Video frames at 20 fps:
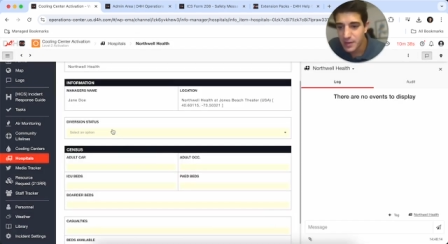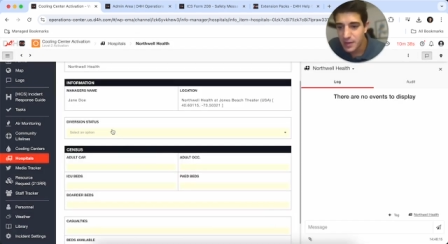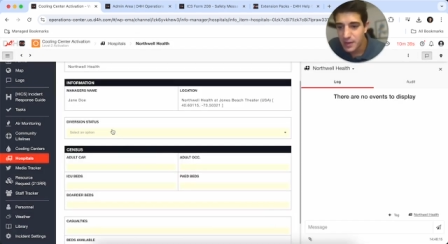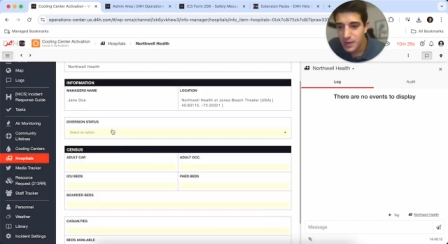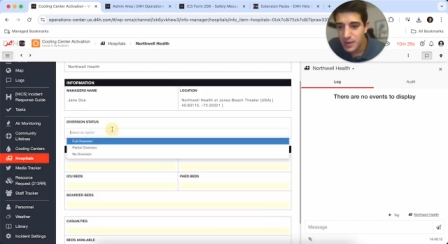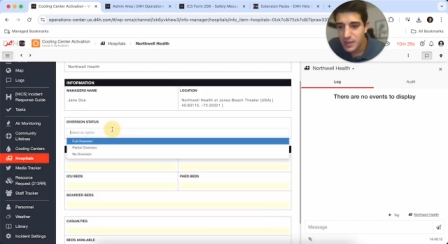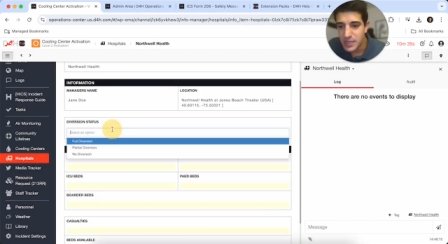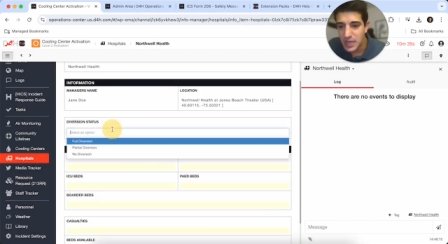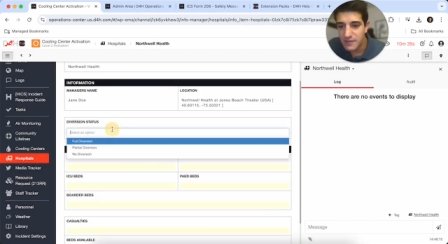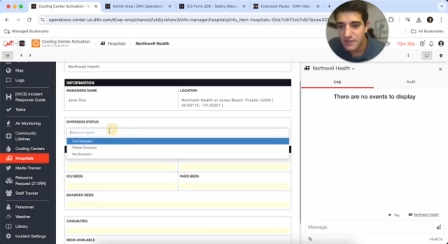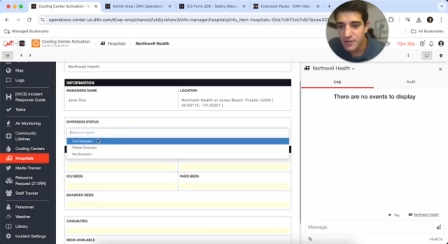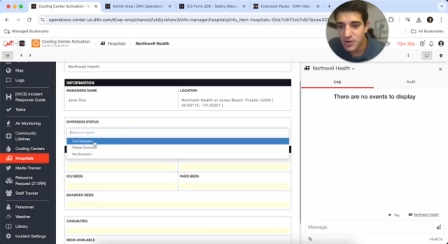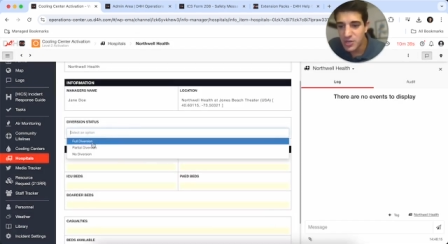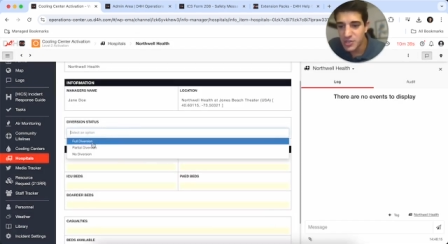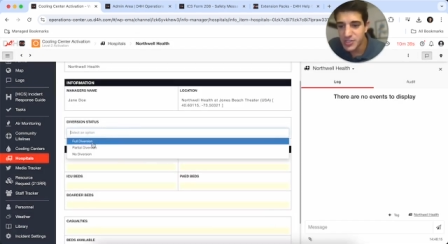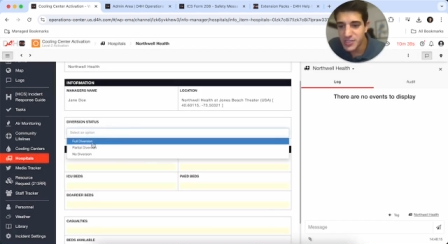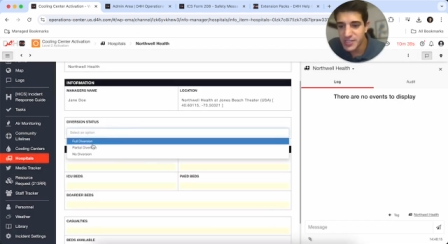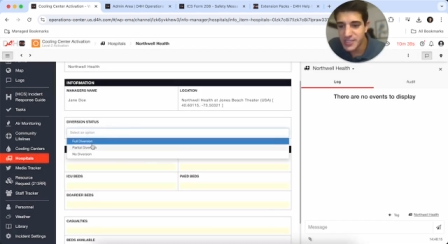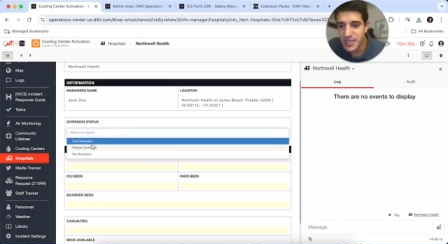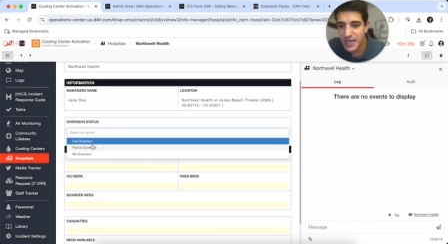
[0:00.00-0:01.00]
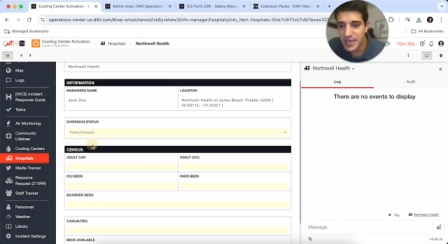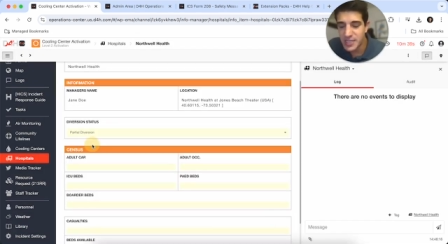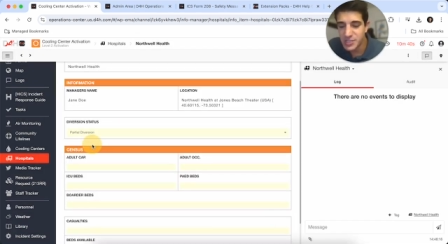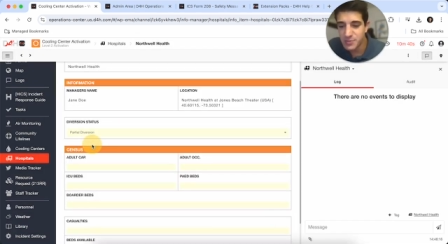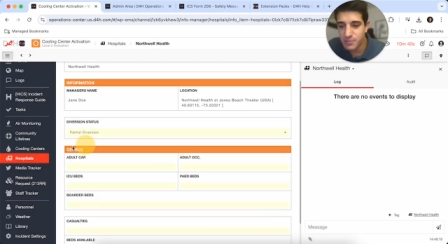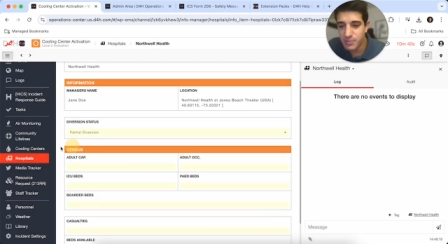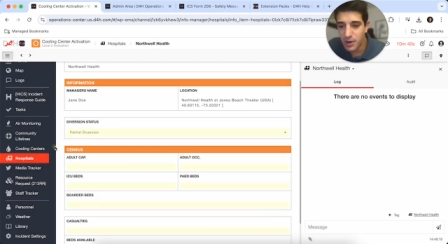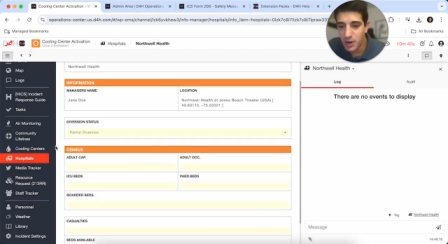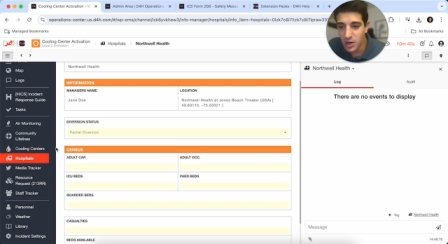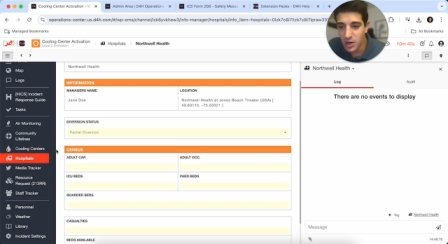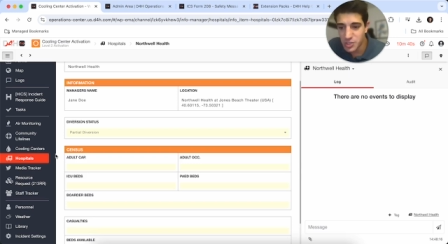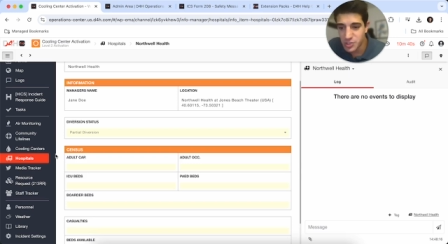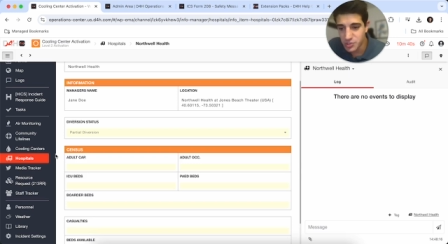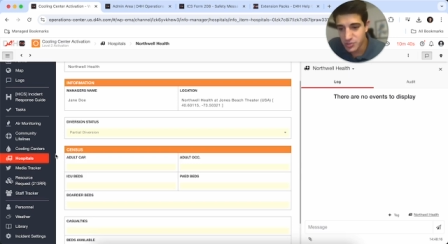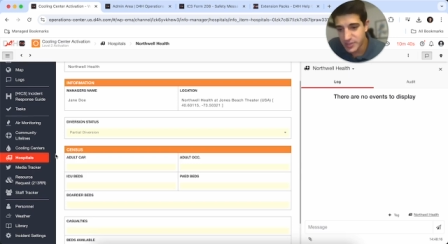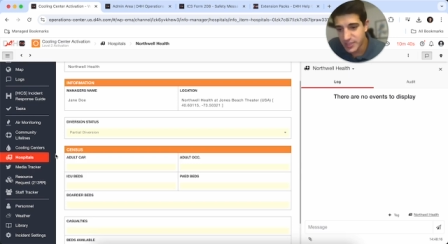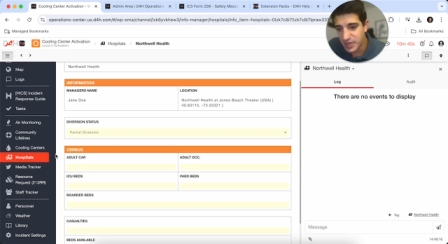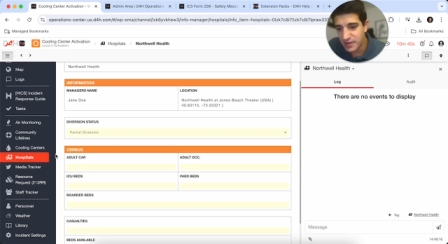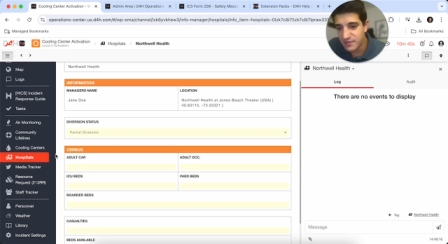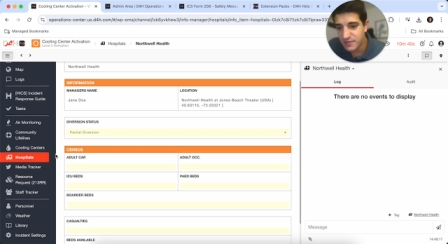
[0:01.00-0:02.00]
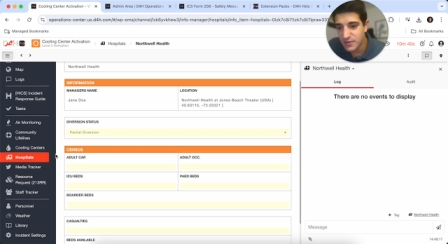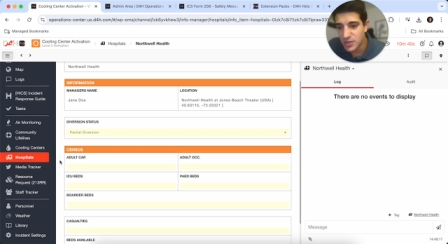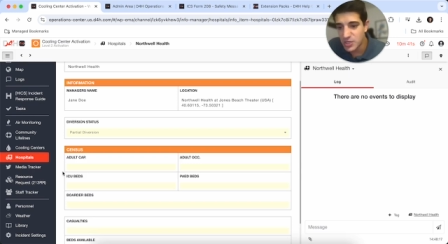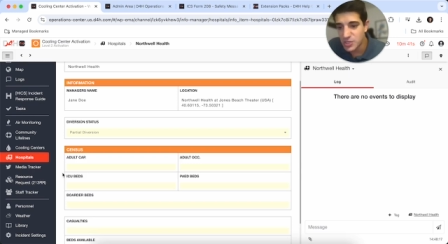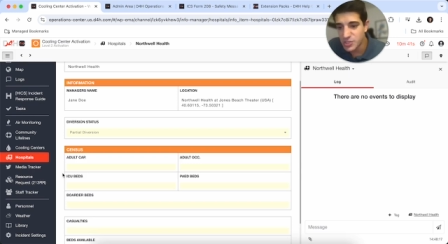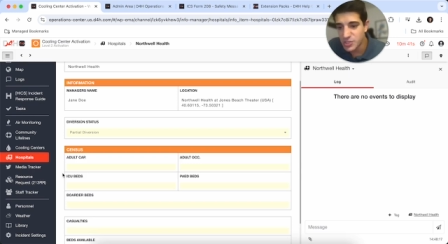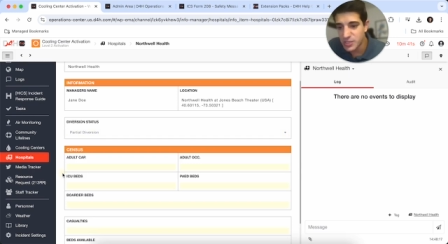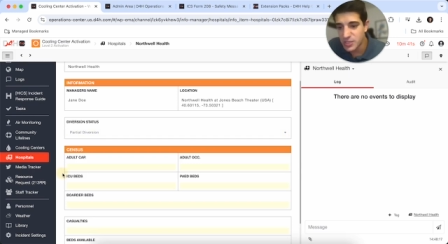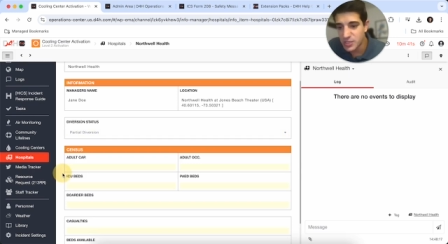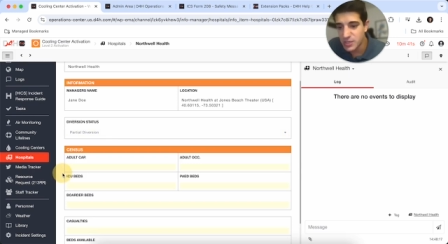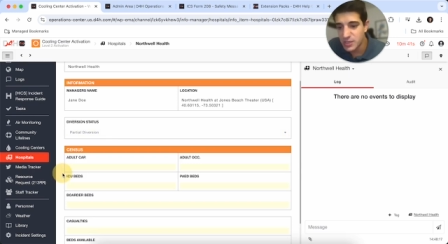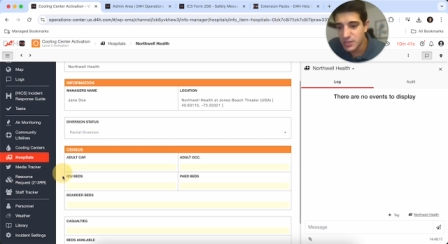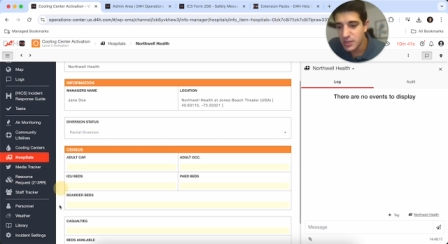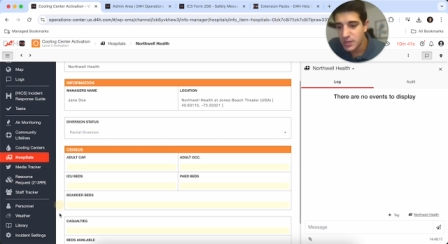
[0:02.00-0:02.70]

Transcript: Diversion status, partial diversion,